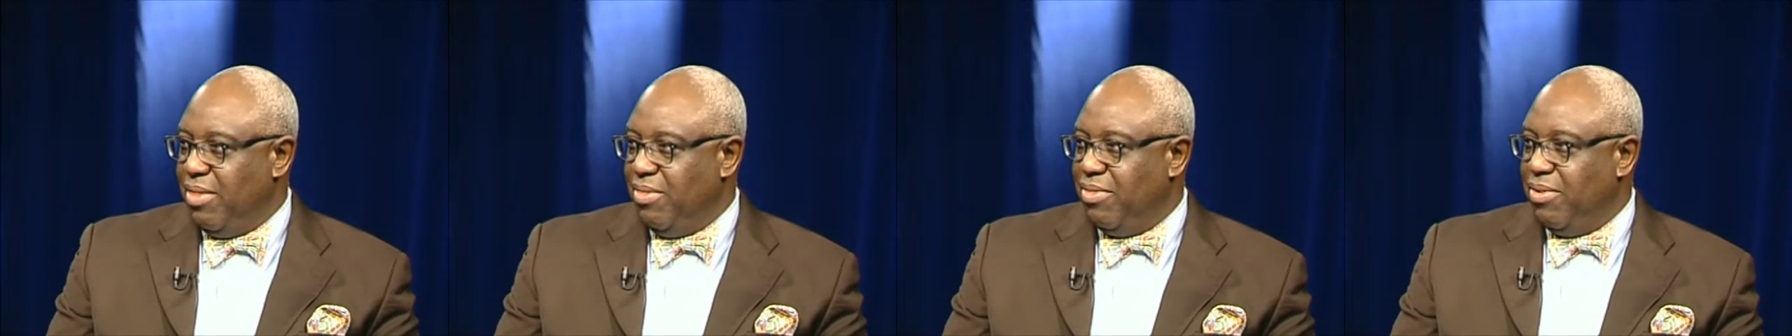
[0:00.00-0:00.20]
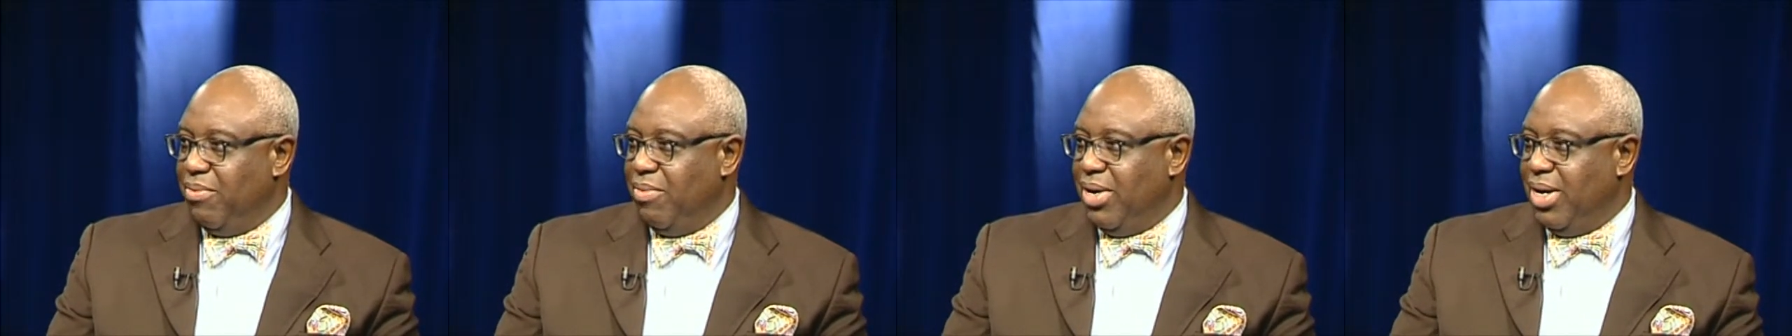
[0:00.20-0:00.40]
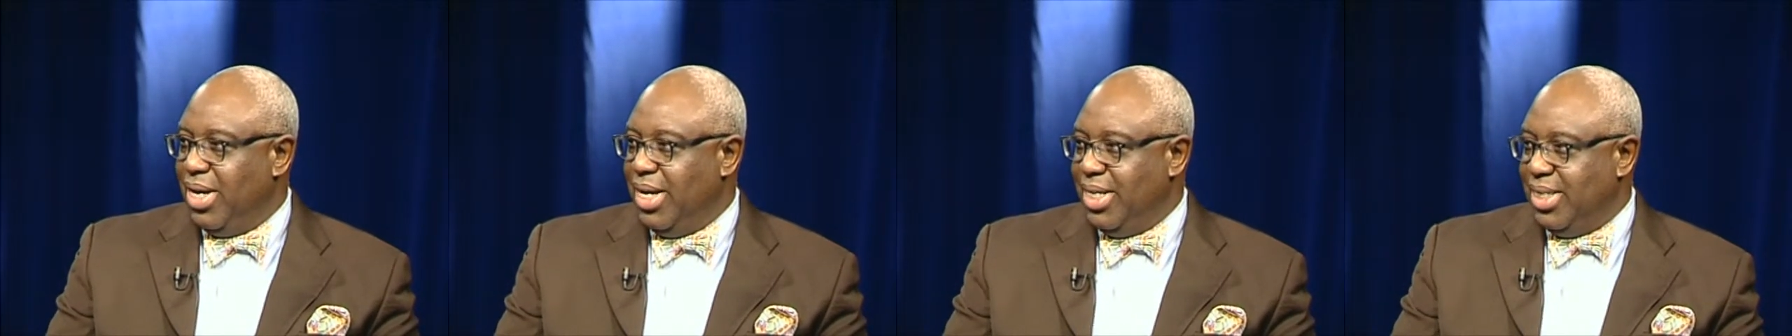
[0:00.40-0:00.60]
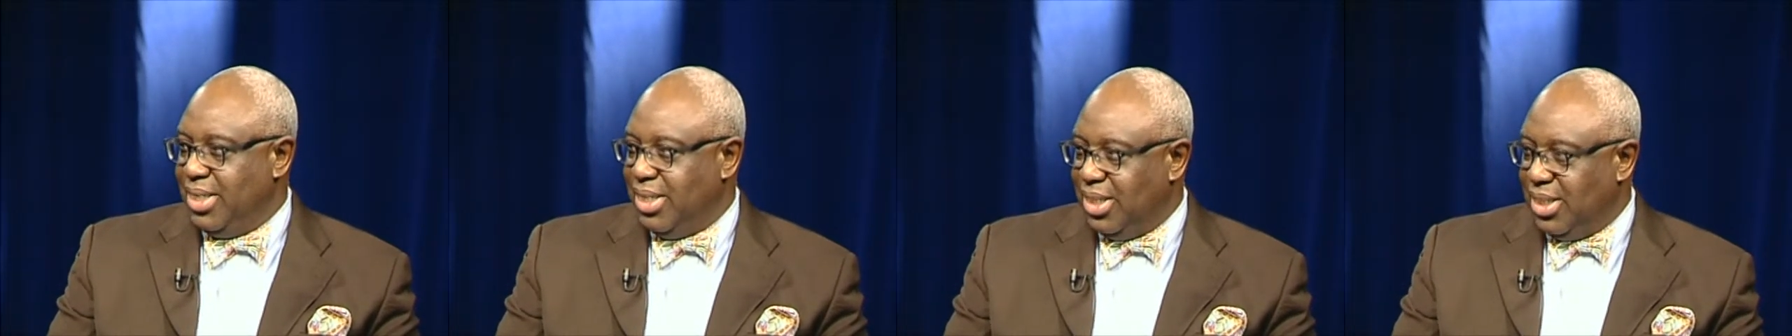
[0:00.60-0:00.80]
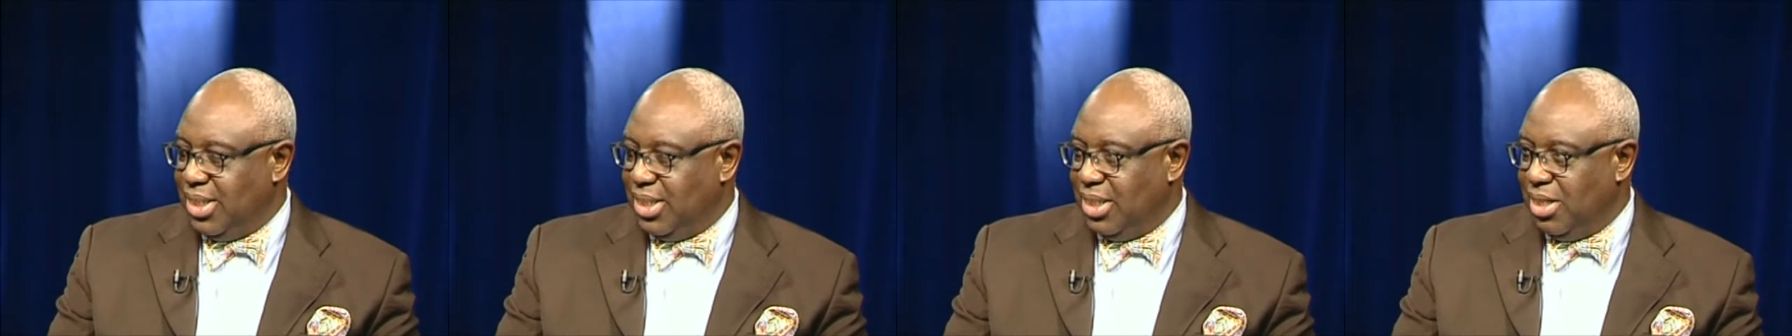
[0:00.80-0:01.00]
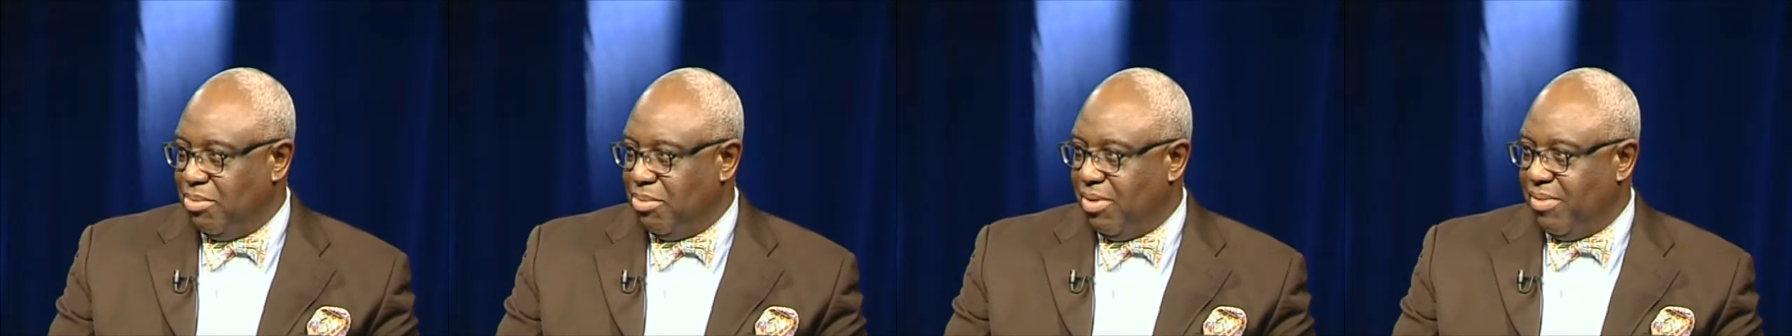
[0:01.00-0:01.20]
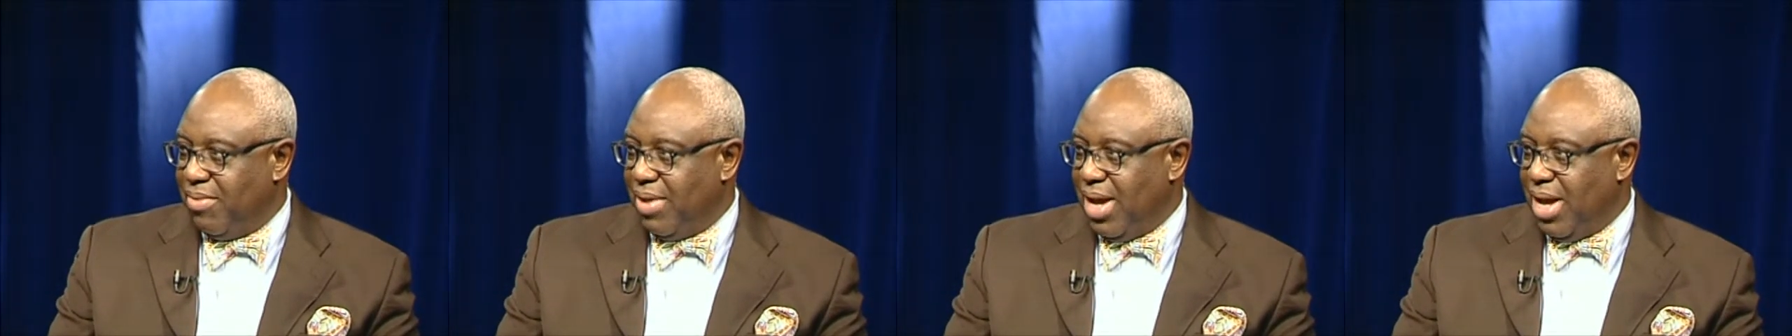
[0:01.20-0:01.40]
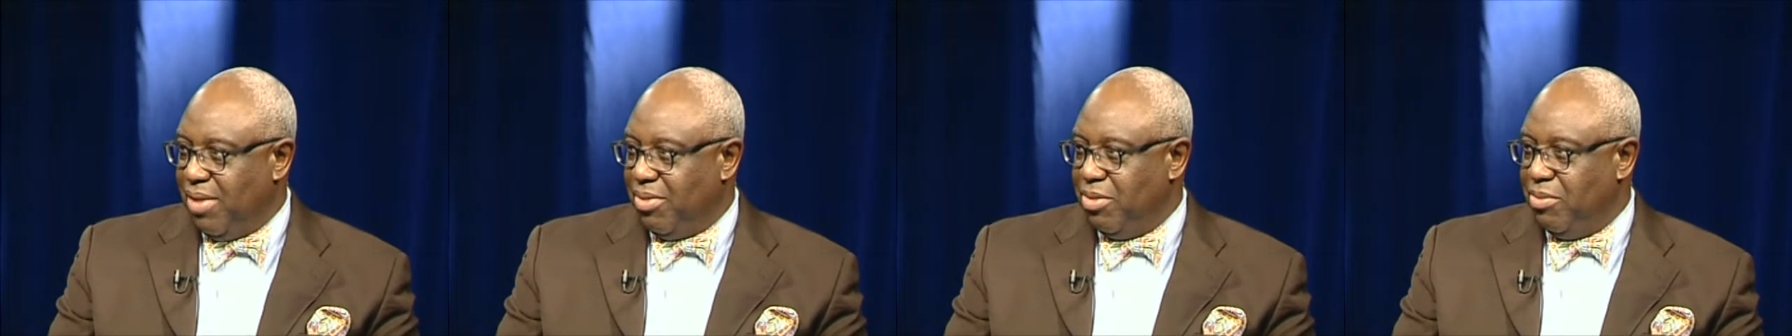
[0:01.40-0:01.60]
the relationship of
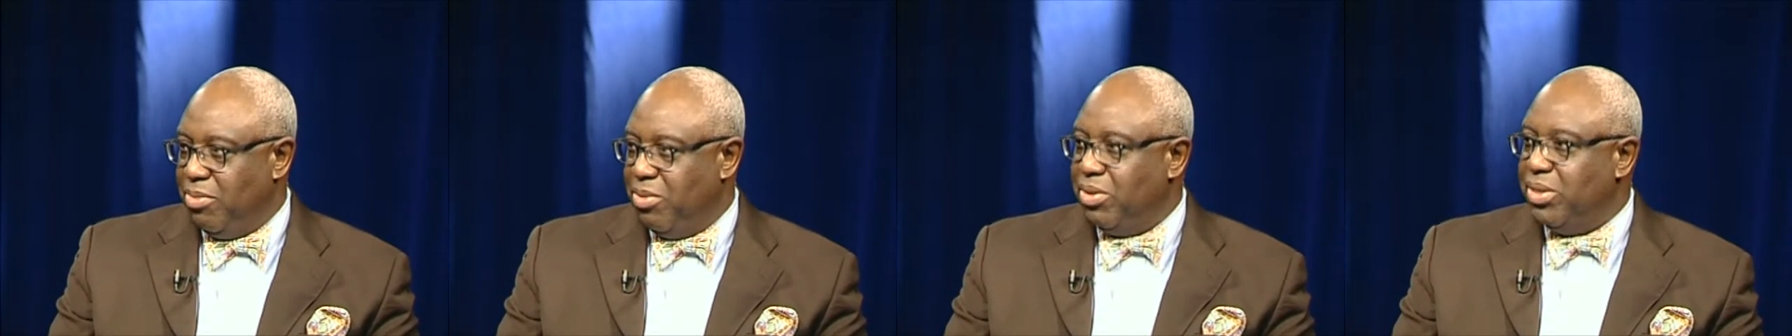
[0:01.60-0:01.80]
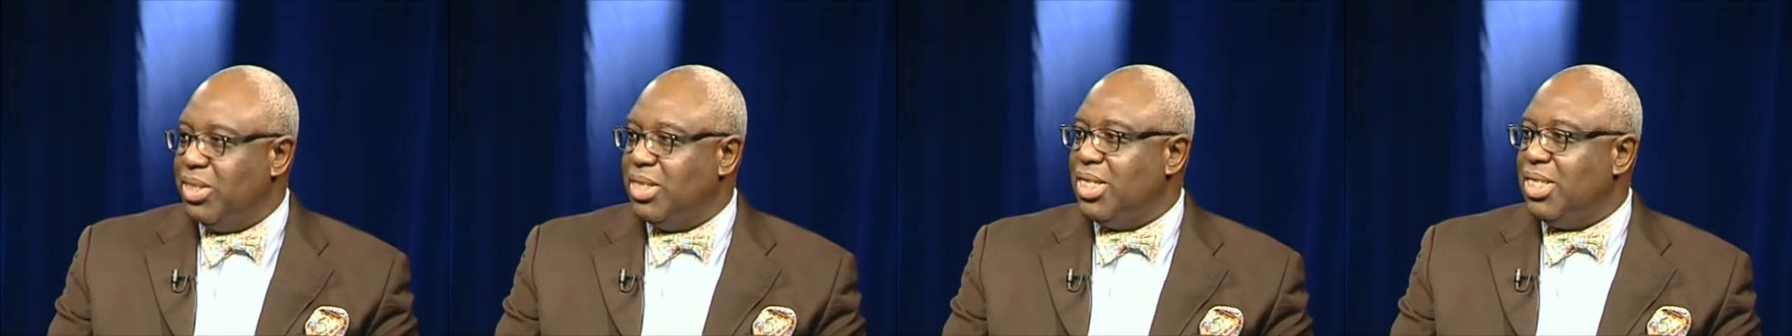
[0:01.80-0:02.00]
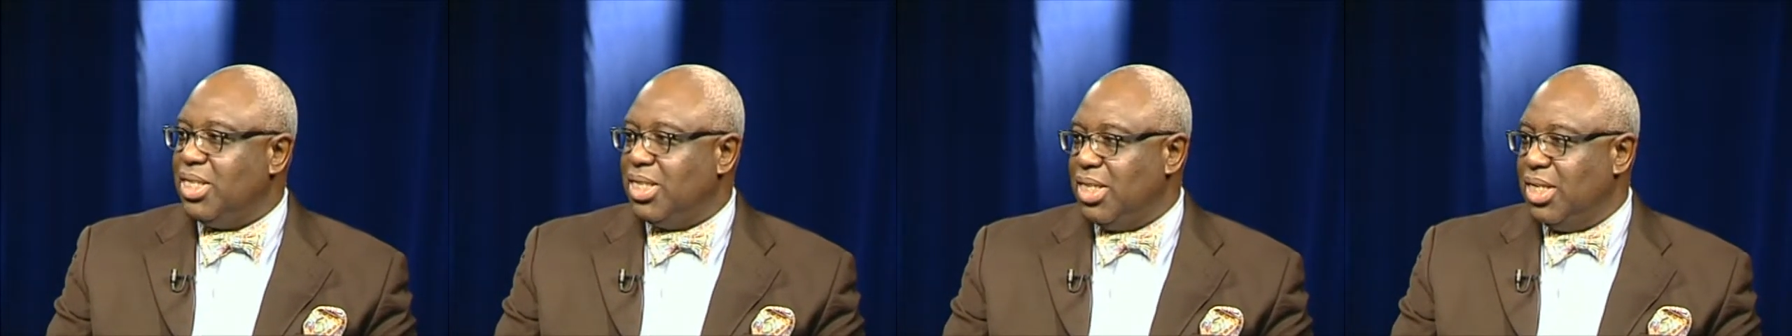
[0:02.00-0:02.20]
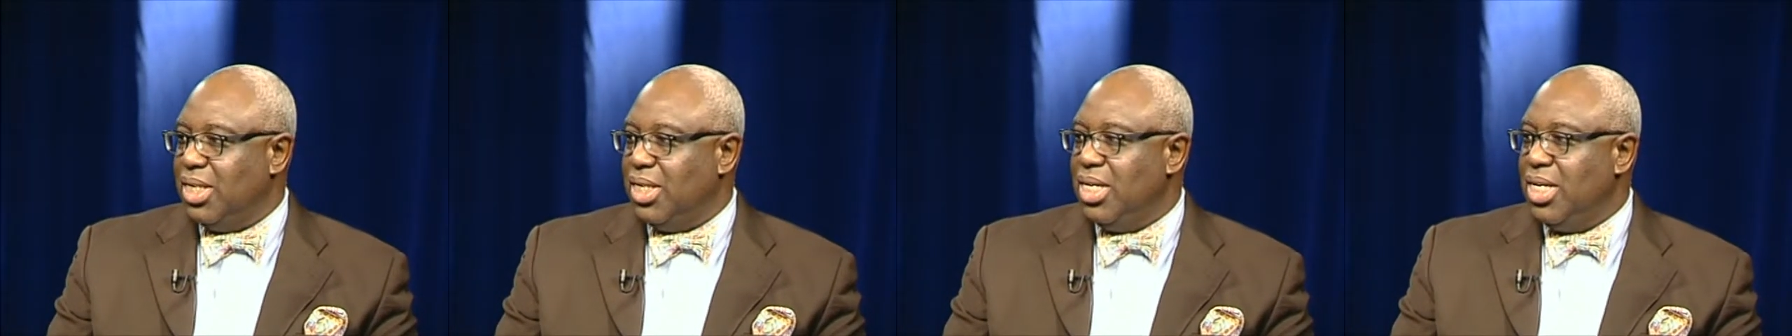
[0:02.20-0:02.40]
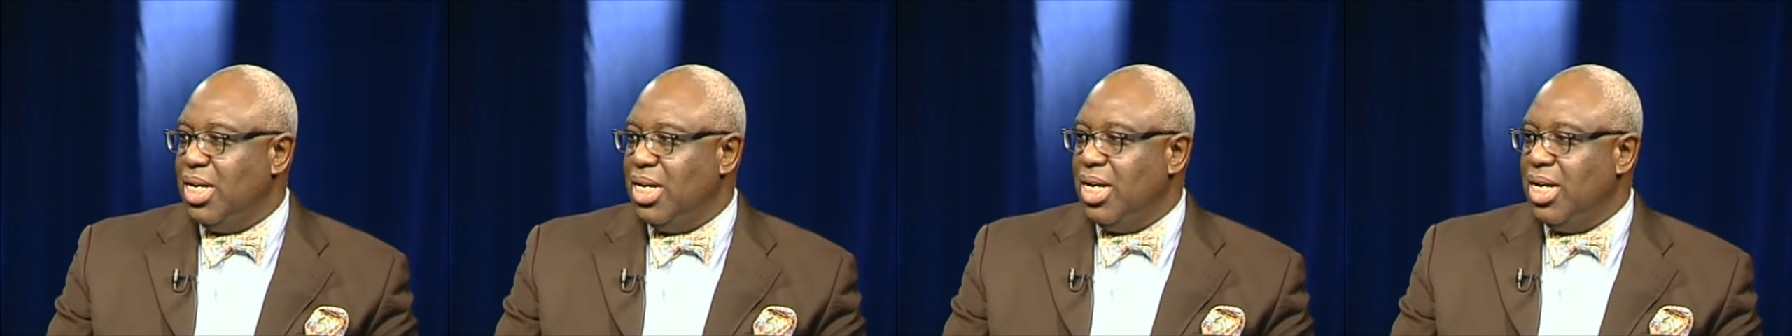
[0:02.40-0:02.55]
how the musician